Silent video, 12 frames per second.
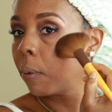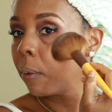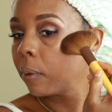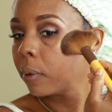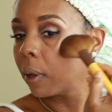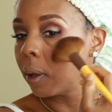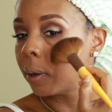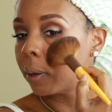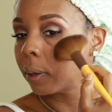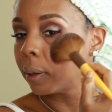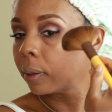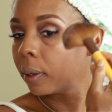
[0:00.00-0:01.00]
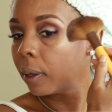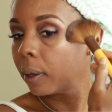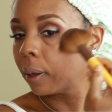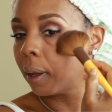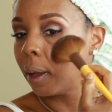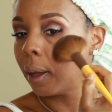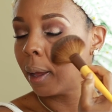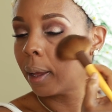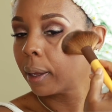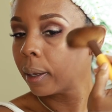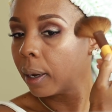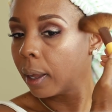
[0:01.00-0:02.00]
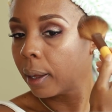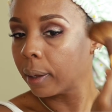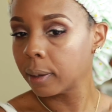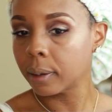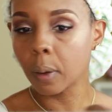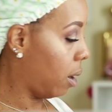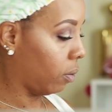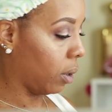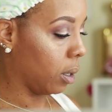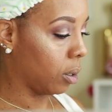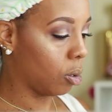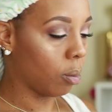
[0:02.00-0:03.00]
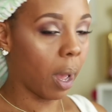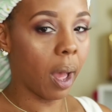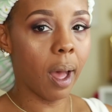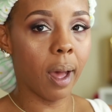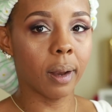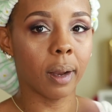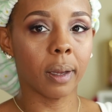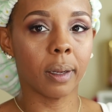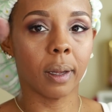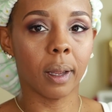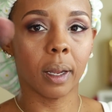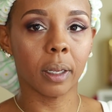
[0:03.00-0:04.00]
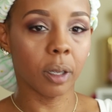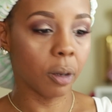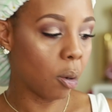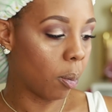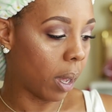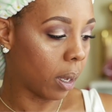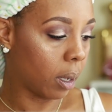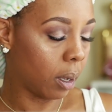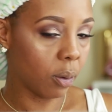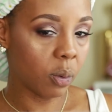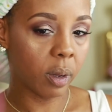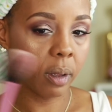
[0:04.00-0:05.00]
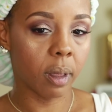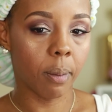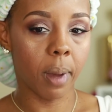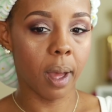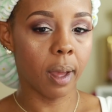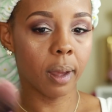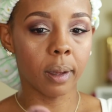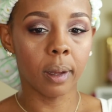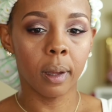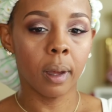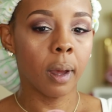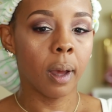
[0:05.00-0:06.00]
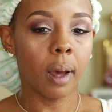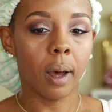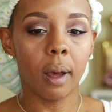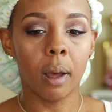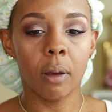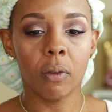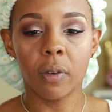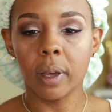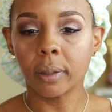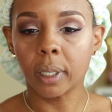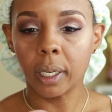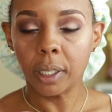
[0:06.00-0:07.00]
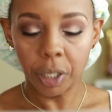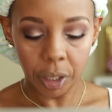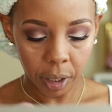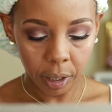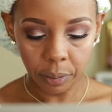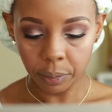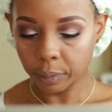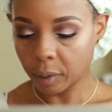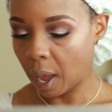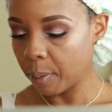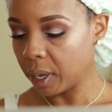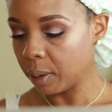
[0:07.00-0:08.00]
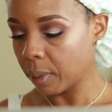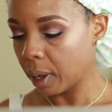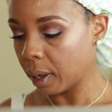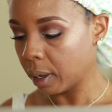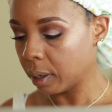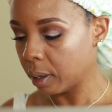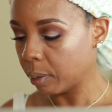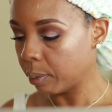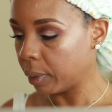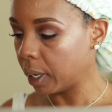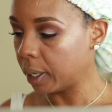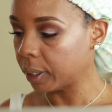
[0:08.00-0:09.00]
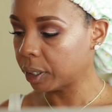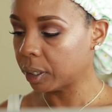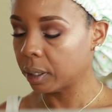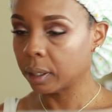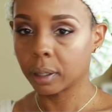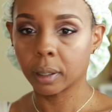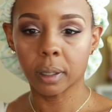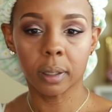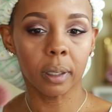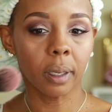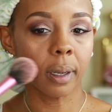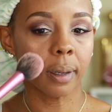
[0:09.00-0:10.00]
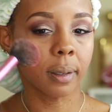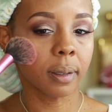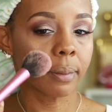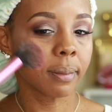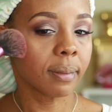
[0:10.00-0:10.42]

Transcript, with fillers: Oh, y'all, look at that highlight. After I do my highlight, I like to go back in with my uh, foundation. I mean, my blush, just in case.